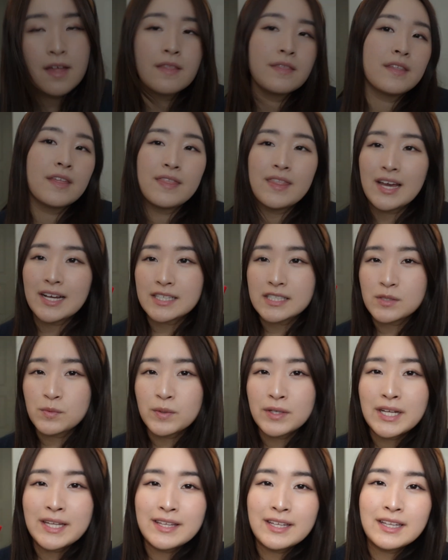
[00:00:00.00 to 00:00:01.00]
The next
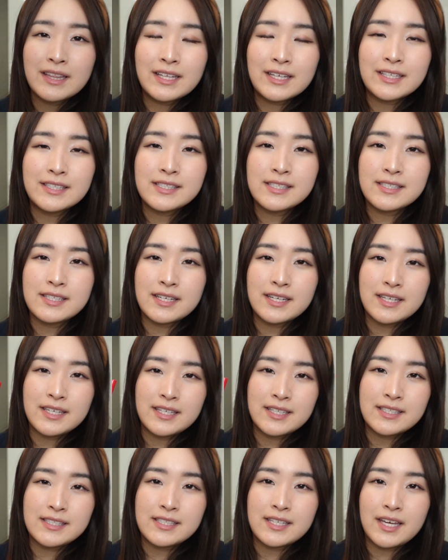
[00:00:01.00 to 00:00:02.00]
one in the list
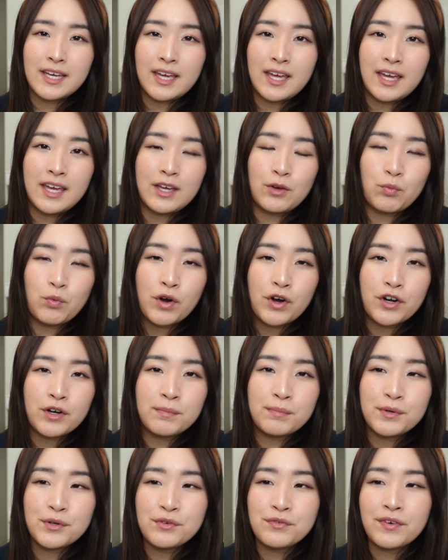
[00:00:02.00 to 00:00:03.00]
is a
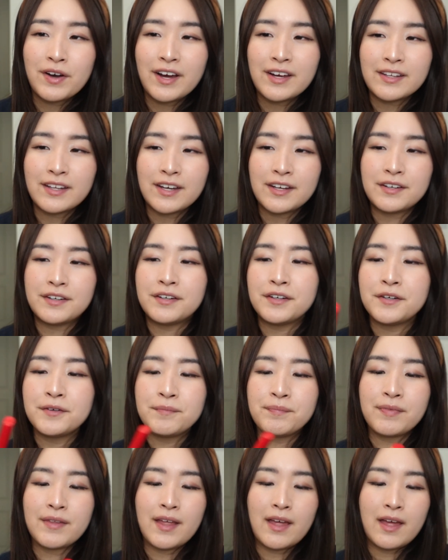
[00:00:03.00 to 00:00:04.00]
waterproof eyeliner.
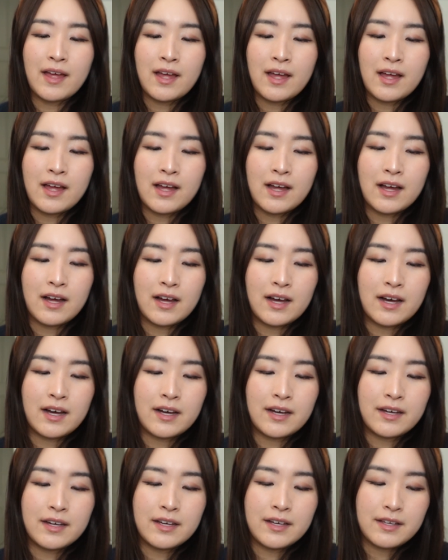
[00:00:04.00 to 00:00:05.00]

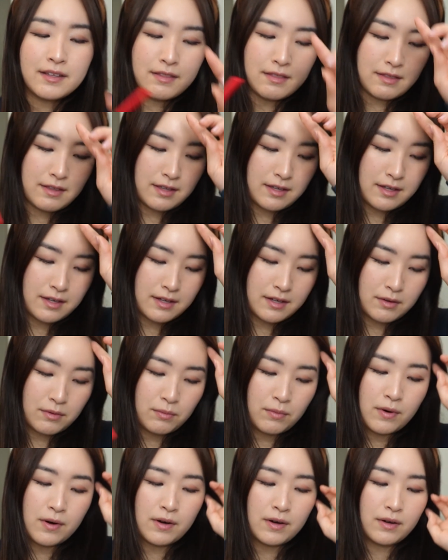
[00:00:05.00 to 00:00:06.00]
I think
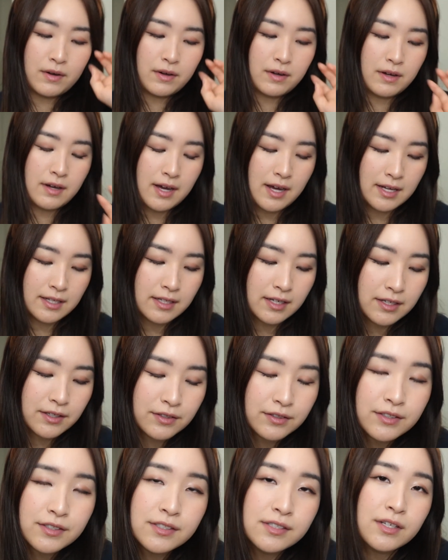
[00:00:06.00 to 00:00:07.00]

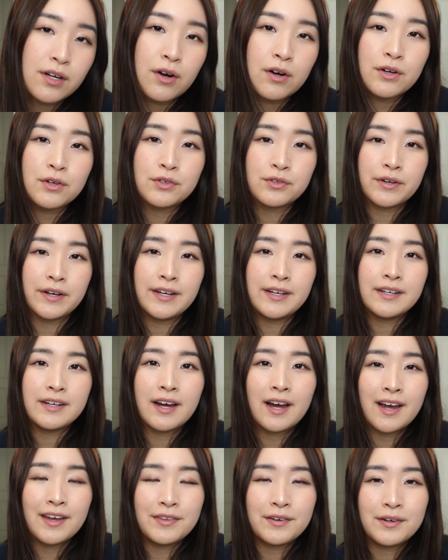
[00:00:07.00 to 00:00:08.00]
eyeliners are great
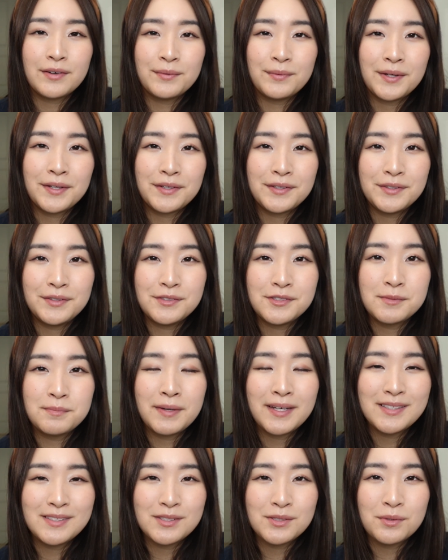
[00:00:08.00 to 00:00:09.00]
either whether you use
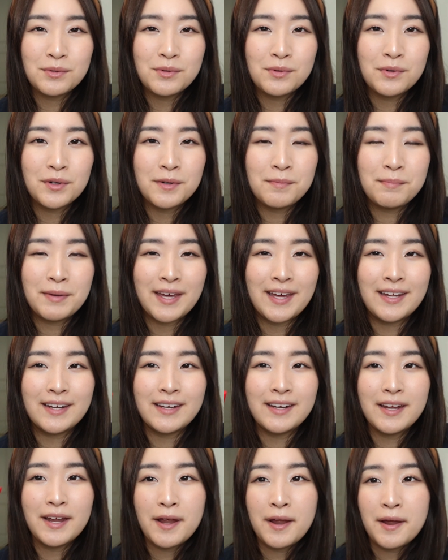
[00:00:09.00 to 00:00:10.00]
pencil or
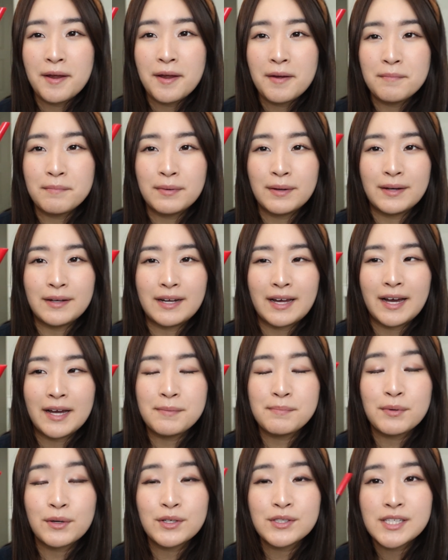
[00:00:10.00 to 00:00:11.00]
pen, but I
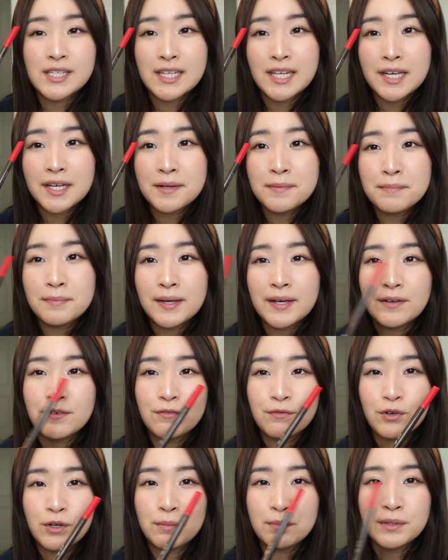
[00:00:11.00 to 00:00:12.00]
personally like a pen
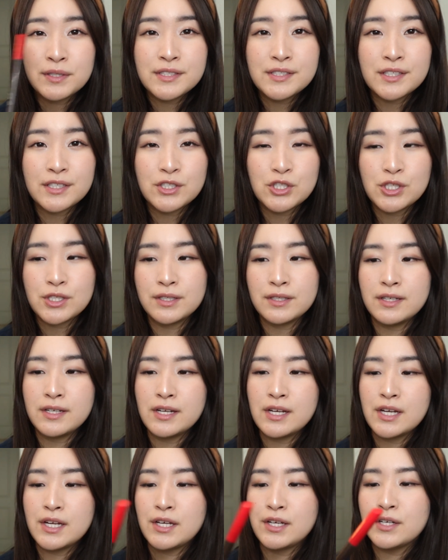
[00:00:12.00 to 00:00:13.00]
for precision.
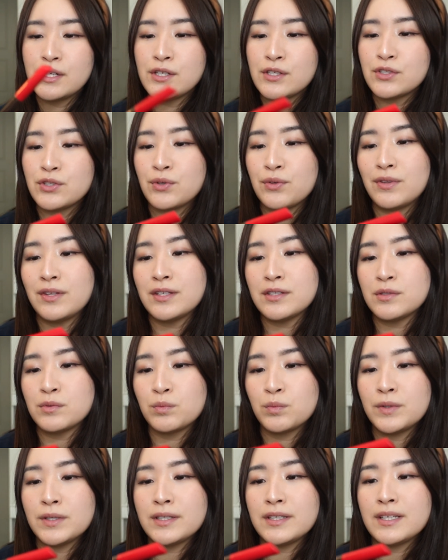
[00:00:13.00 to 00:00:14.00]
So this
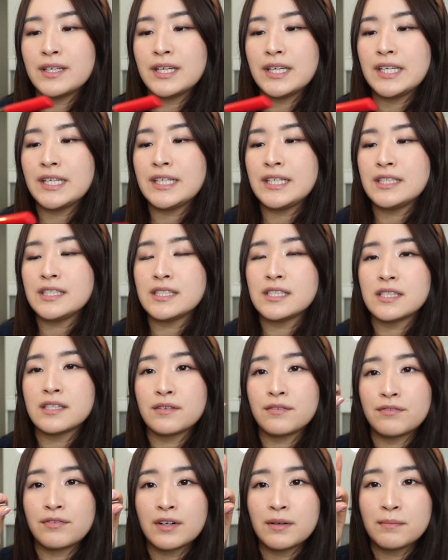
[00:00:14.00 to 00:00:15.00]
one is
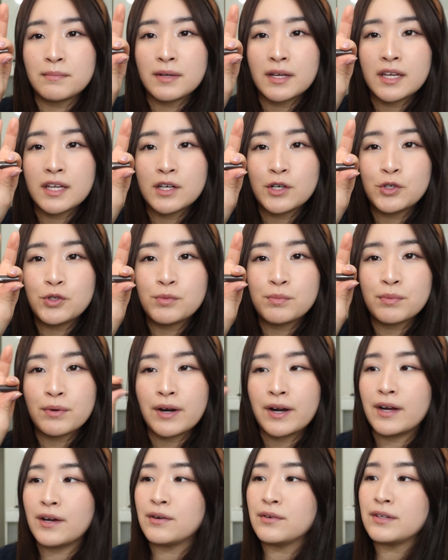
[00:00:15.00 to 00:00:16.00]
from Kill
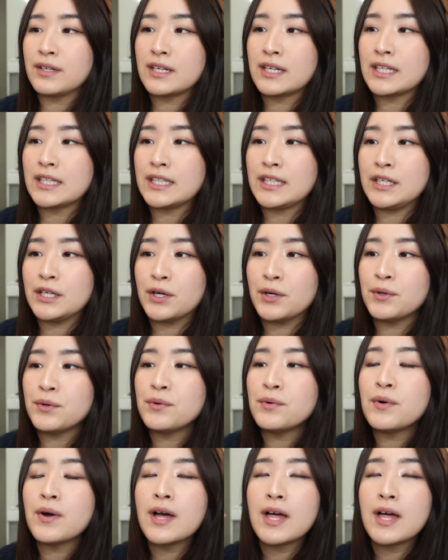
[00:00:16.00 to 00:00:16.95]
Brown CLIO.